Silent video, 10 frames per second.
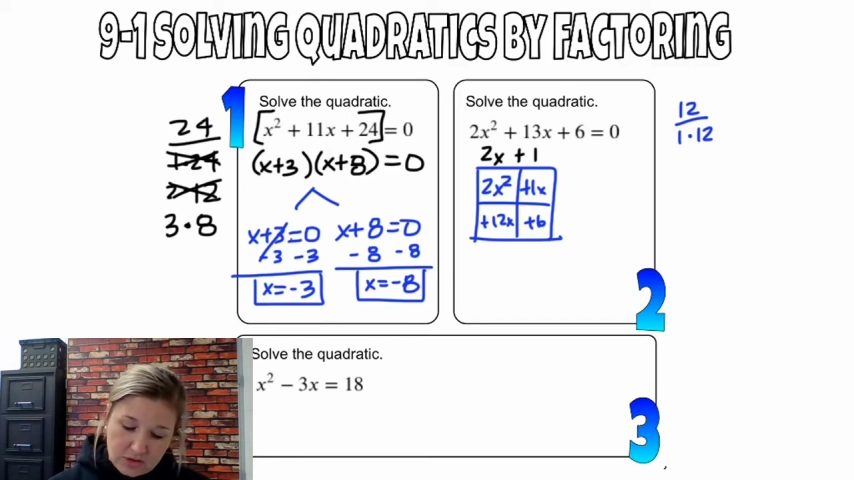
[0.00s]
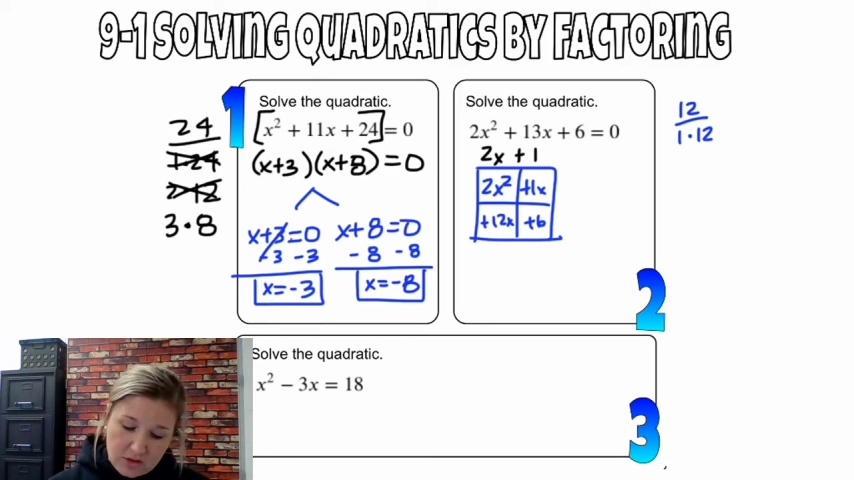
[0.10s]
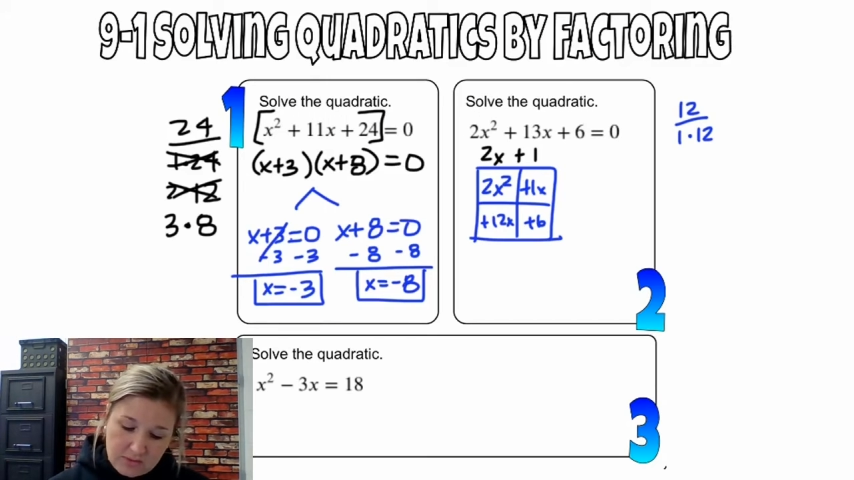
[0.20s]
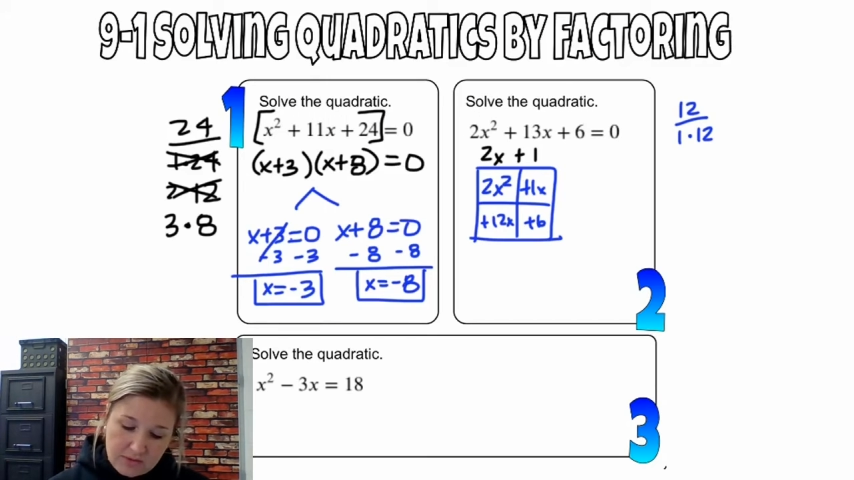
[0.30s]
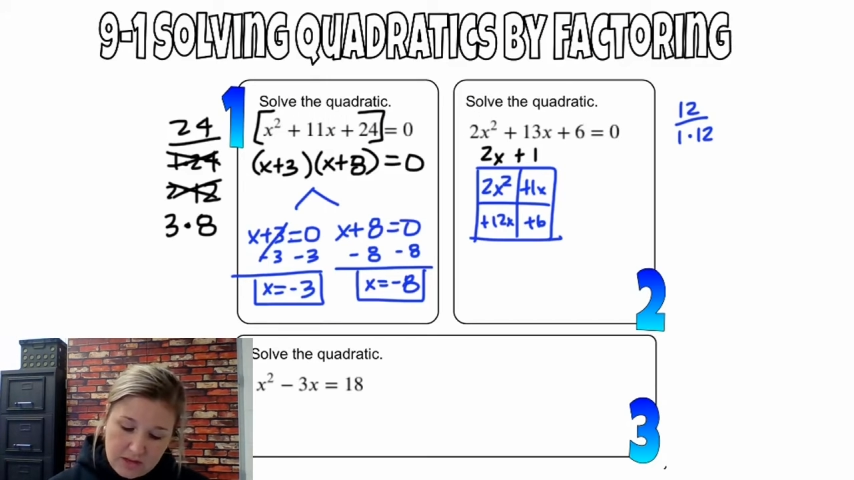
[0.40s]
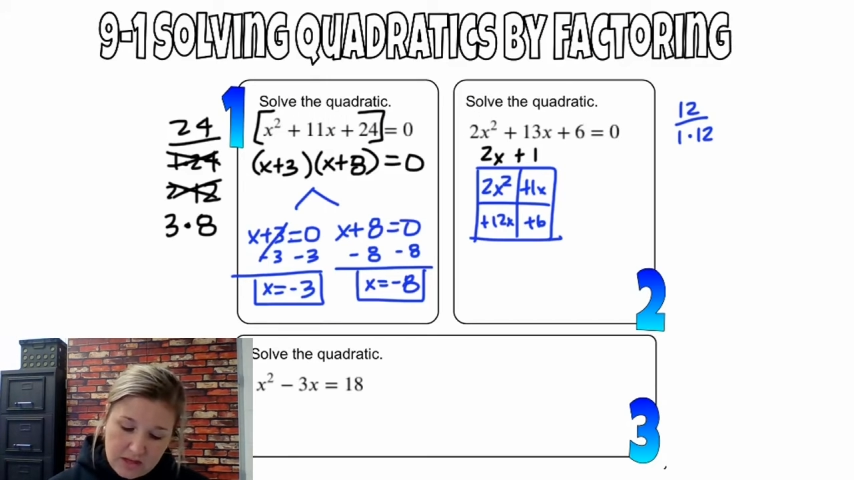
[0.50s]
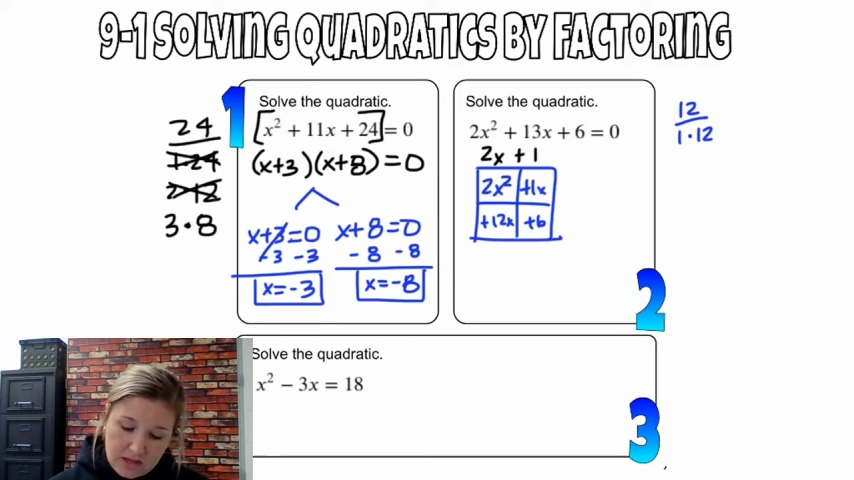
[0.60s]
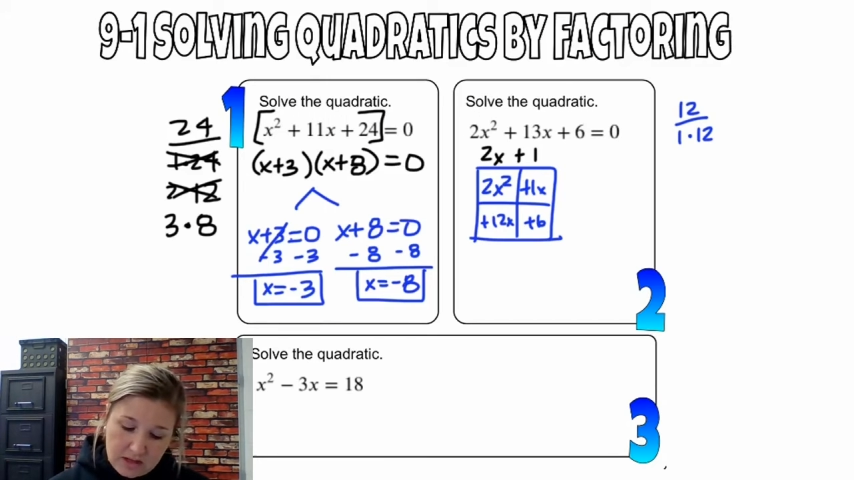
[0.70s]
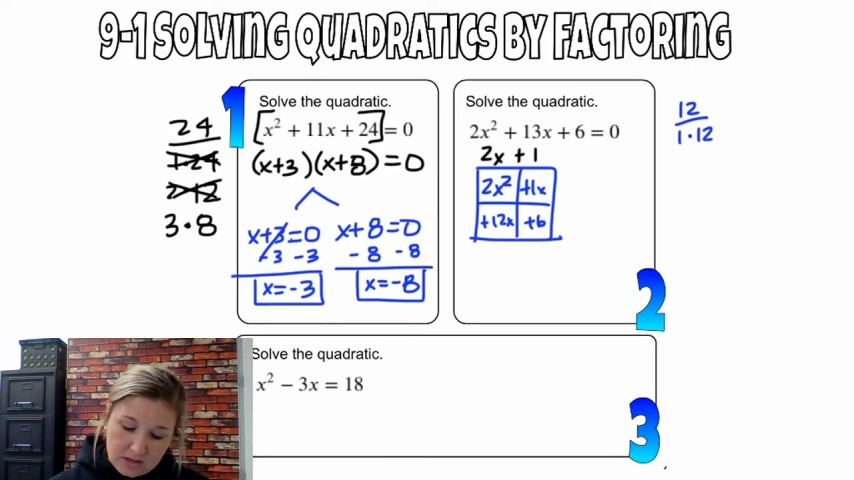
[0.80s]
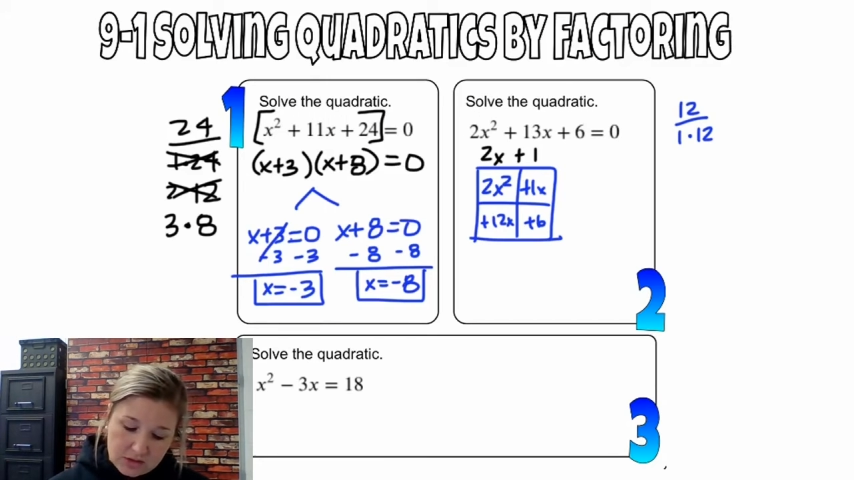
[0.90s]
on
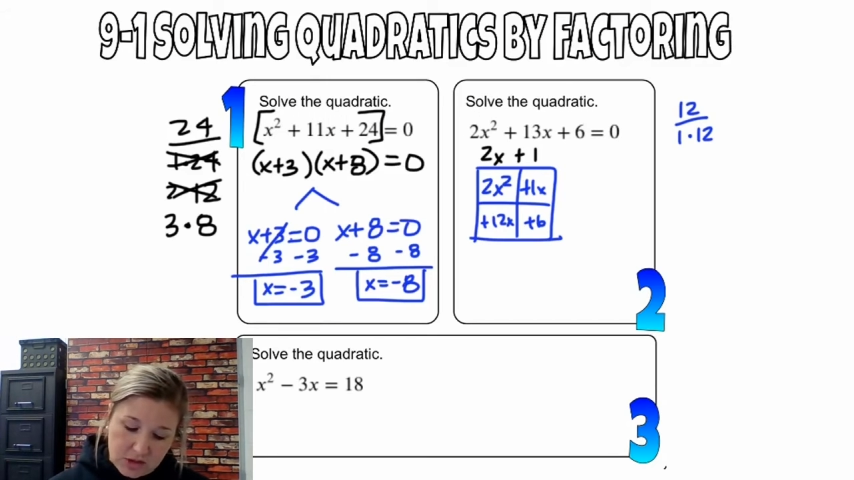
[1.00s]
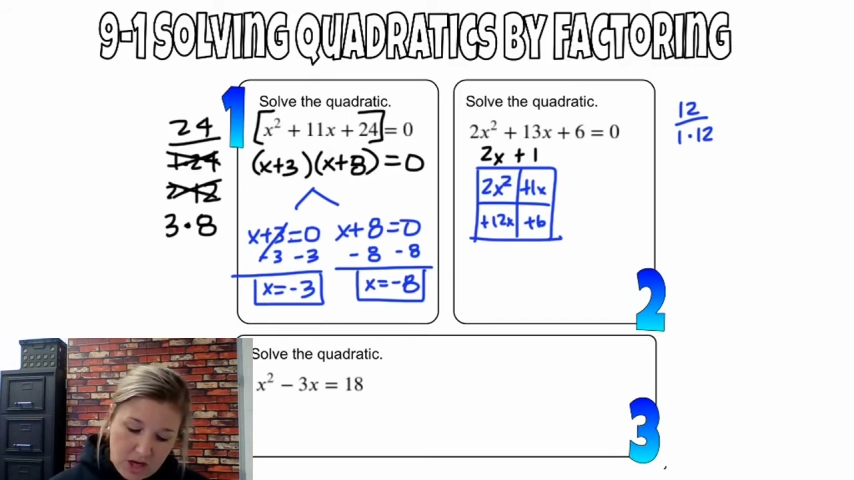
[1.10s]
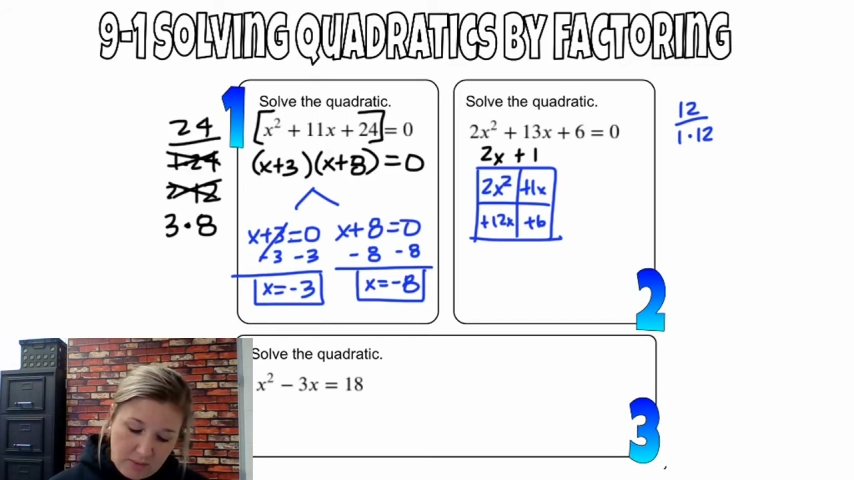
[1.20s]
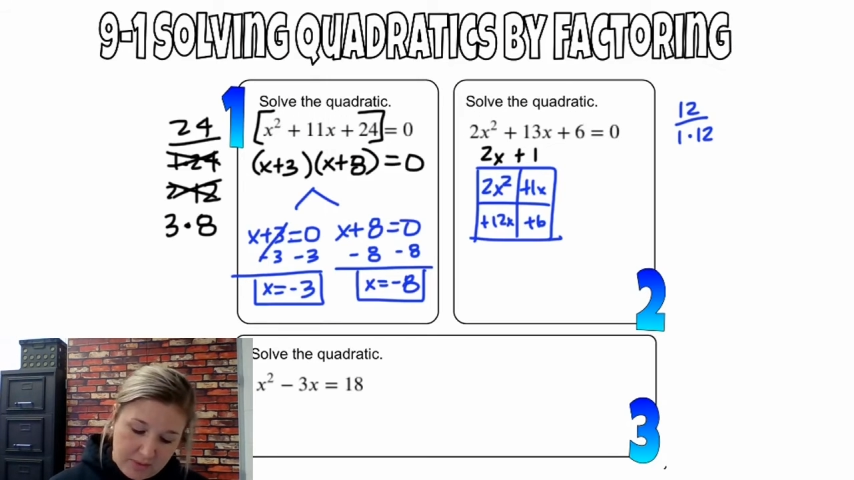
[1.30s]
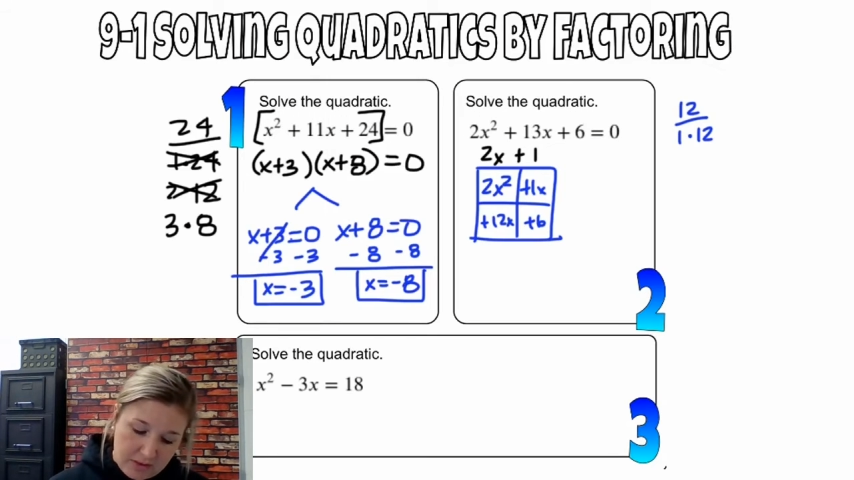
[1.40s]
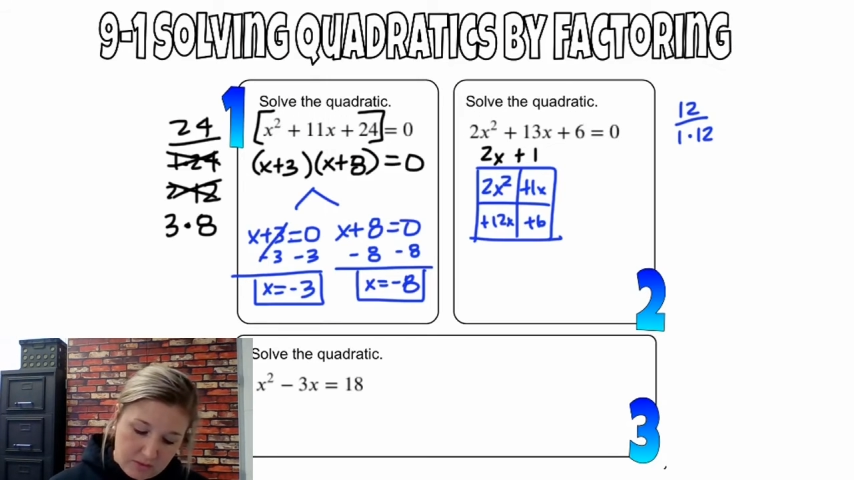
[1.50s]
the top